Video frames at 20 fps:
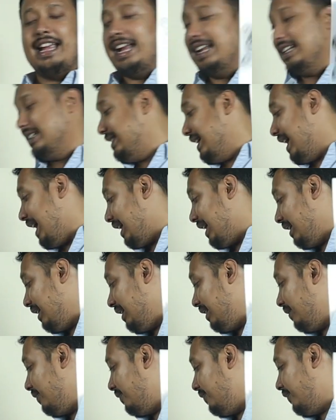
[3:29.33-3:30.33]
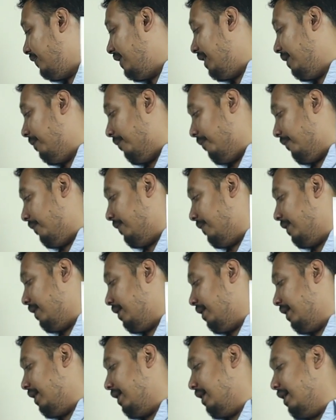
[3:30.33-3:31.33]
inkjet film.
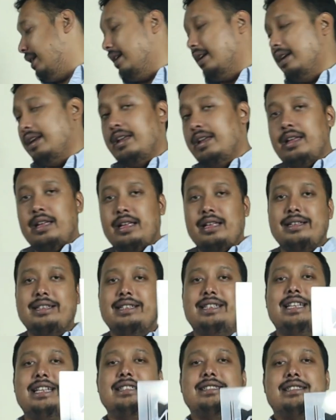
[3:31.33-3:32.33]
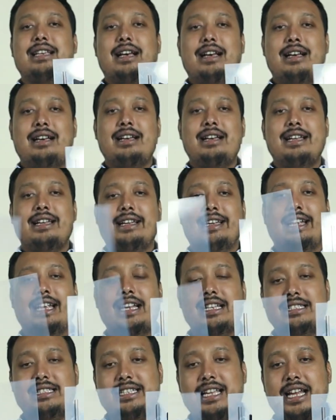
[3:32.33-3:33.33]
These are
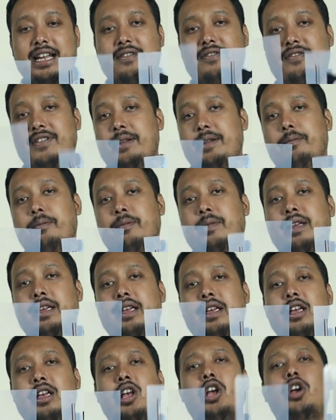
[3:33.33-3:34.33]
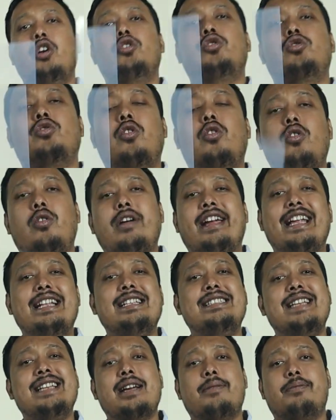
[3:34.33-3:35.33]
inkjet film. So
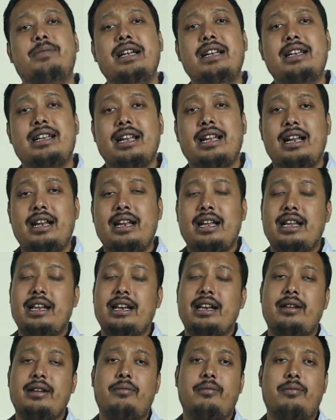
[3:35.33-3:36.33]
inkjet printer,